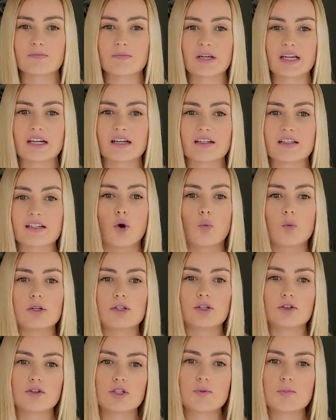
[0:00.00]
Because when
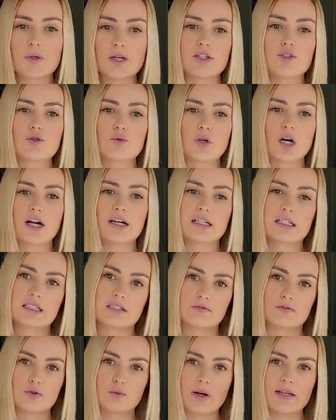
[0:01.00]
you're speaking to an audience
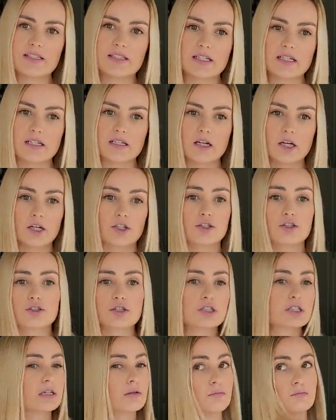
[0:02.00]
of 20, you're
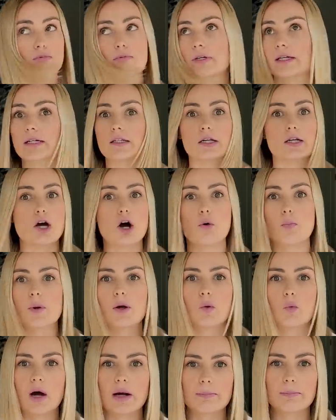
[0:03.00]
just like really
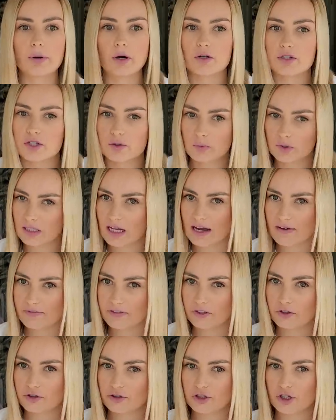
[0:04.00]
hoping one person will laugh at
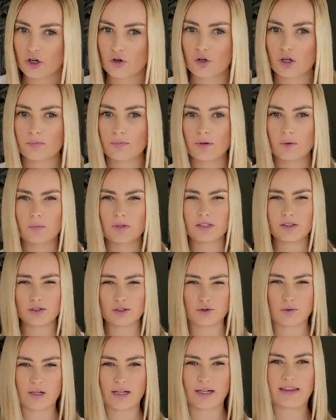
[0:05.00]
your joke. But when there's
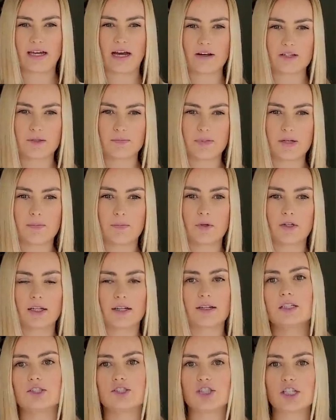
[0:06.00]
20,000 people,
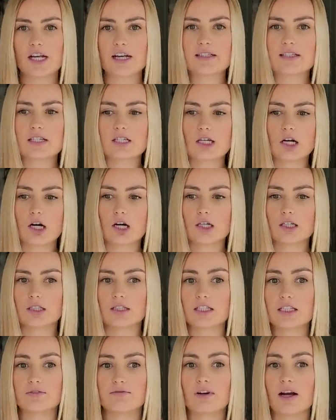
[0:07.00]
like, chances are at
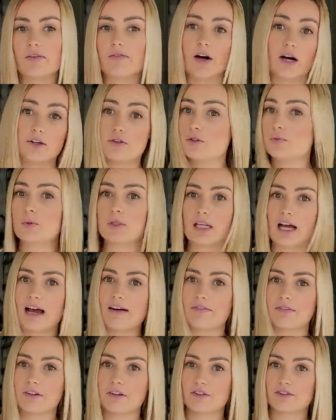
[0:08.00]
least 500 will
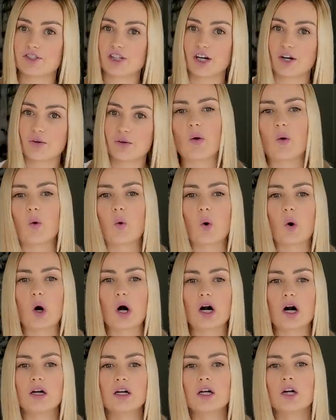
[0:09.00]
laugh at your joke.
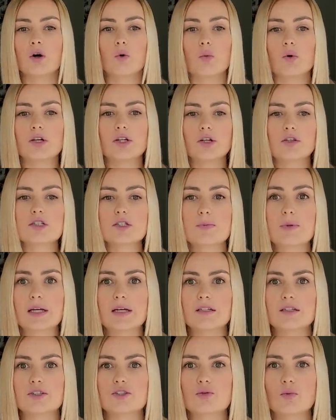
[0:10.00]
Or when you're
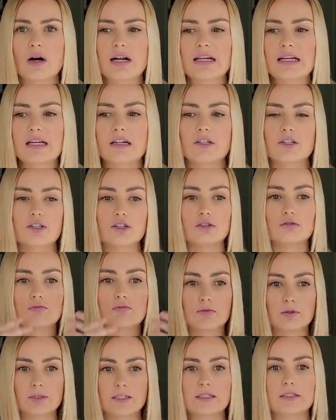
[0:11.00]
speaking to 20, you're
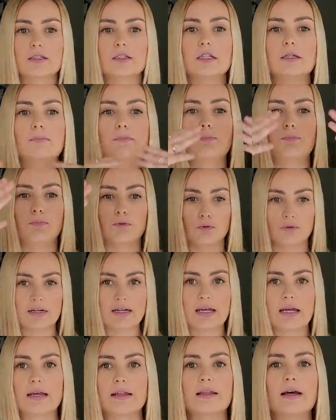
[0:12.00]
really
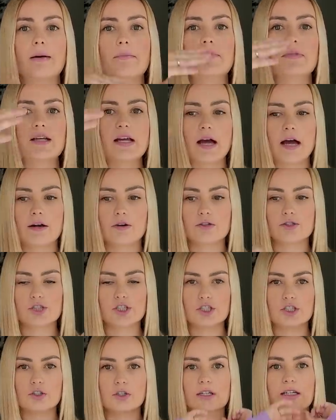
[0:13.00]
bringing them the energy.
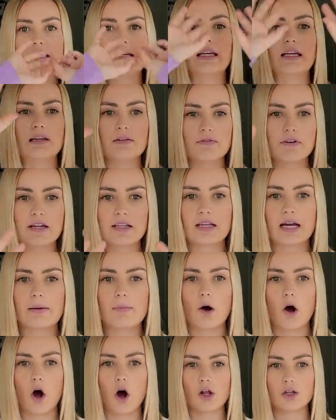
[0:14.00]
You're giving them
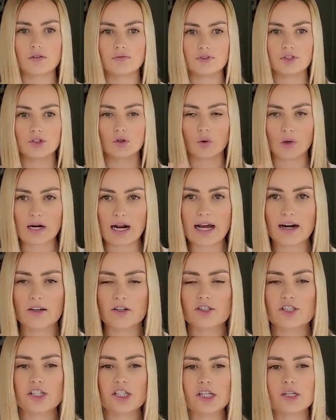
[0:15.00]
all of your
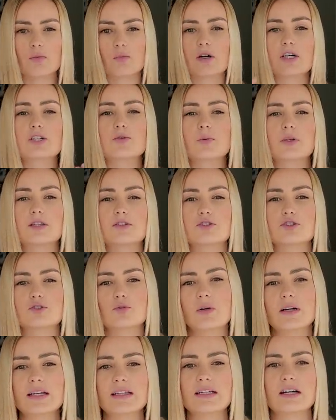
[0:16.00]
energy. Whereas when there's
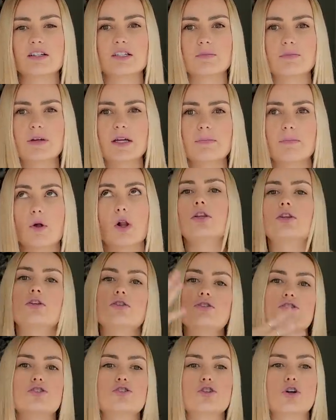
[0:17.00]
20,000 people,
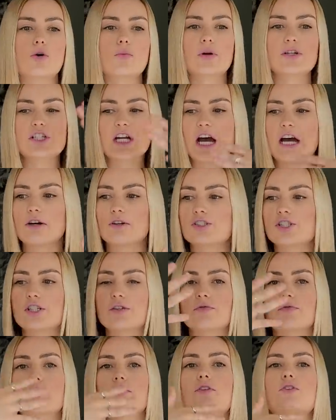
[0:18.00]
there's so much energy
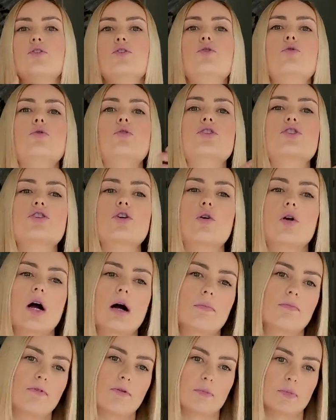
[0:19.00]
for you to soak
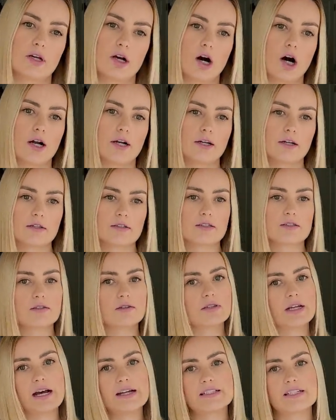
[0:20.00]
up from the audience. So
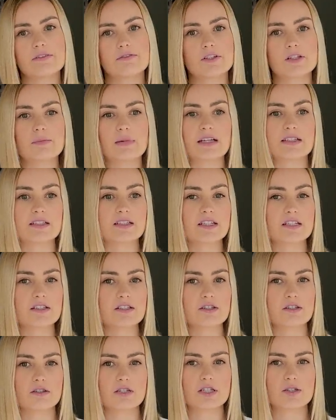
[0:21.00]
that definitely makes it
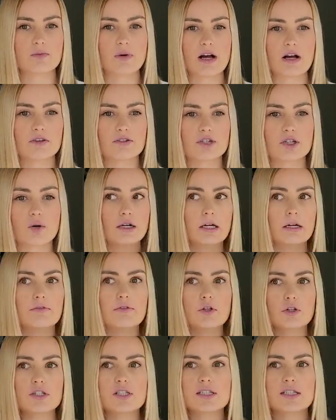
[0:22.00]
easier as well. So if
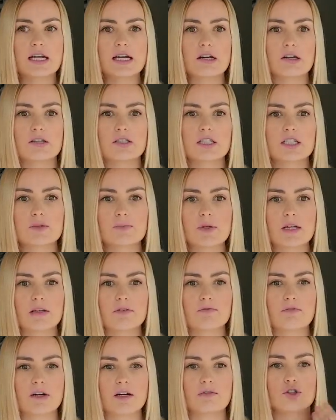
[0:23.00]
you're scared to speak
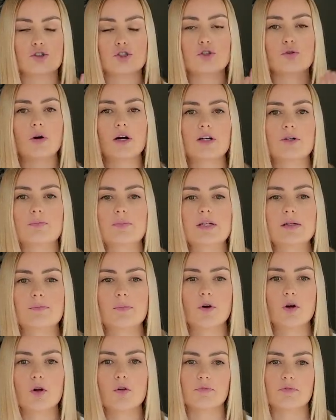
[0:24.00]
in front of 200
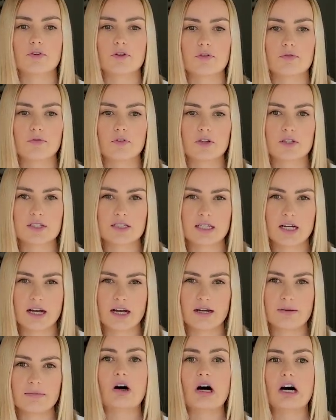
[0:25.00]
people for the first
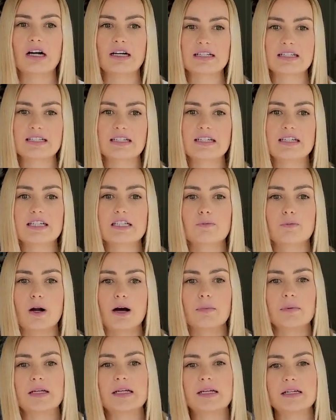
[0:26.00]
time, honestly, it's
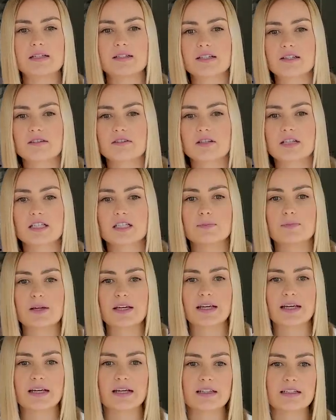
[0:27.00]
probably easier than
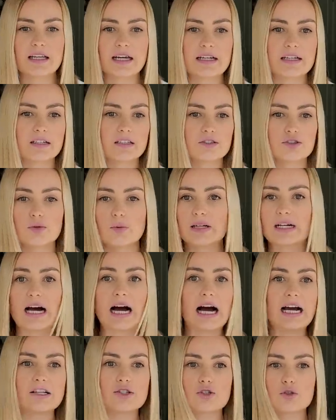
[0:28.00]
speaking in like doing a
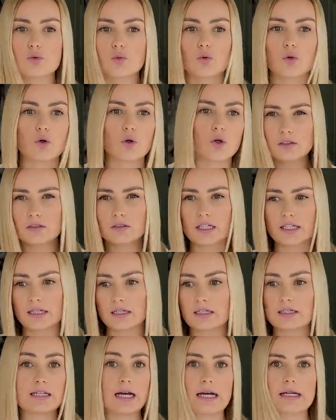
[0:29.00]
high school, like,
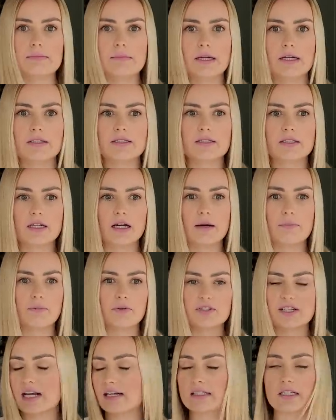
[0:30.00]
assignment and
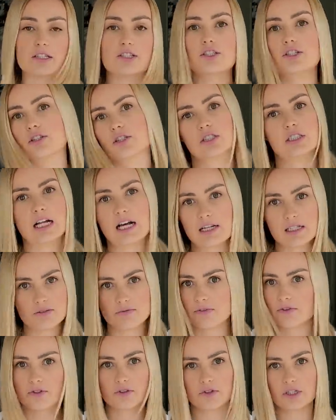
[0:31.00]
presenting to your class
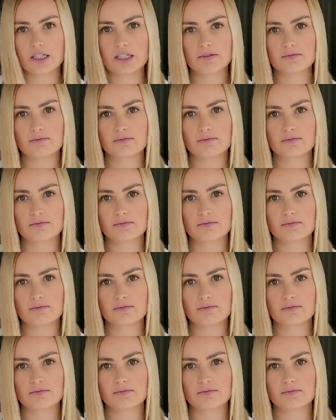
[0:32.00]
of 30.